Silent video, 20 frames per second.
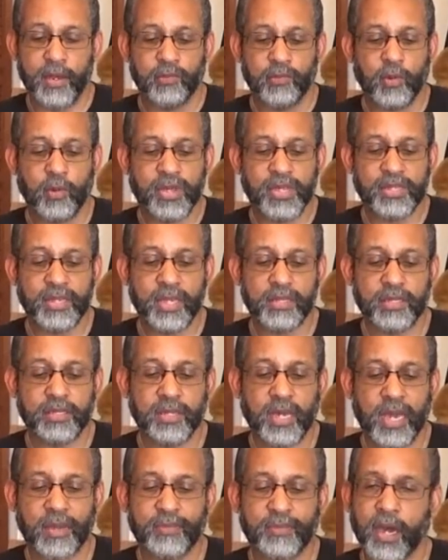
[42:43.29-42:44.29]
When we take the
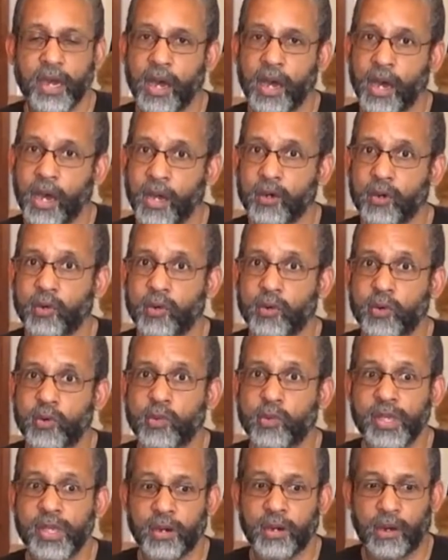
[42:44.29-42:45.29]
time to honor who
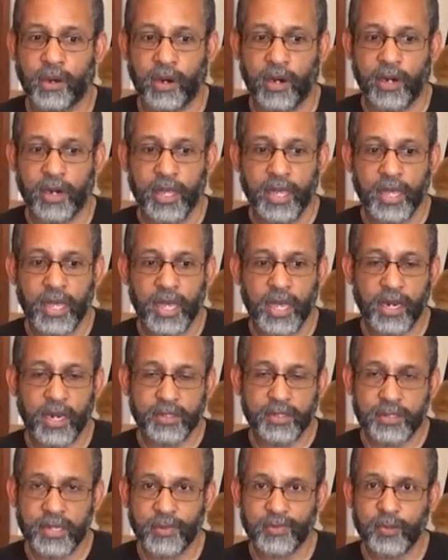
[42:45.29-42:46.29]
we are and
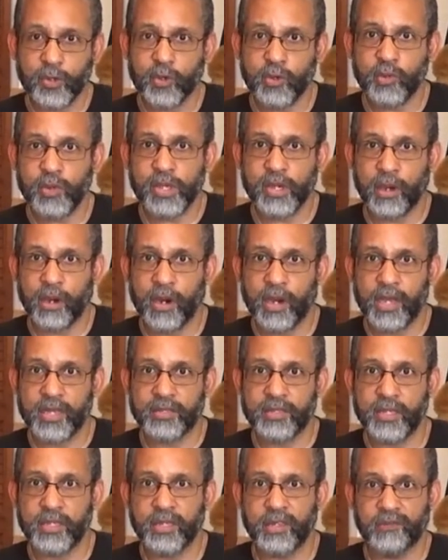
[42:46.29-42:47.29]
accept who we are as
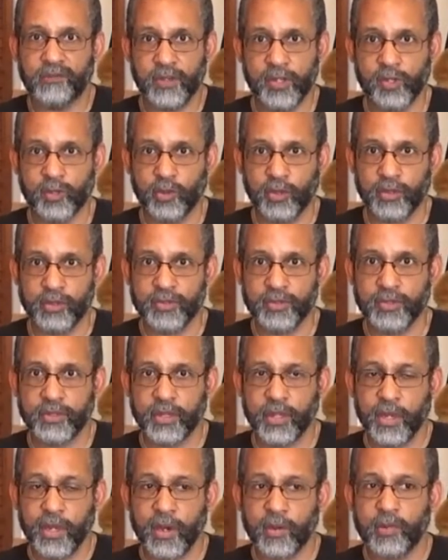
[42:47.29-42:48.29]
individuals,
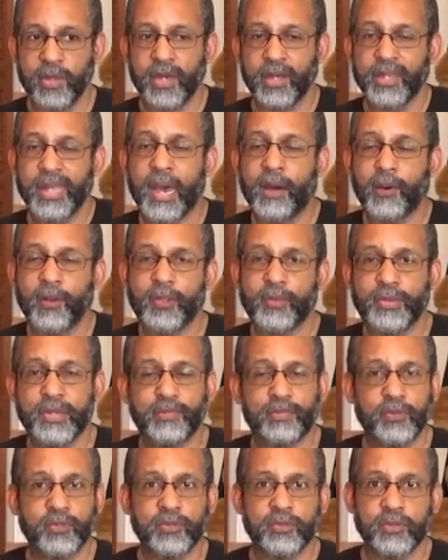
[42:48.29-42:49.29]
we allow other
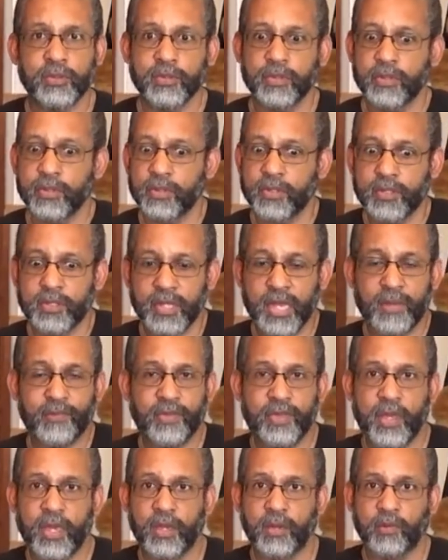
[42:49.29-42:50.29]
people the same
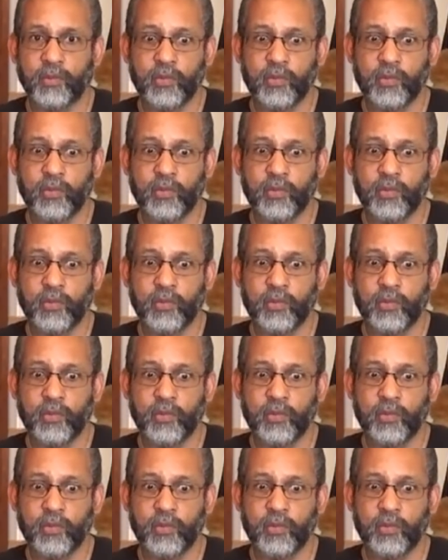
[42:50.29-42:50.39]
thing.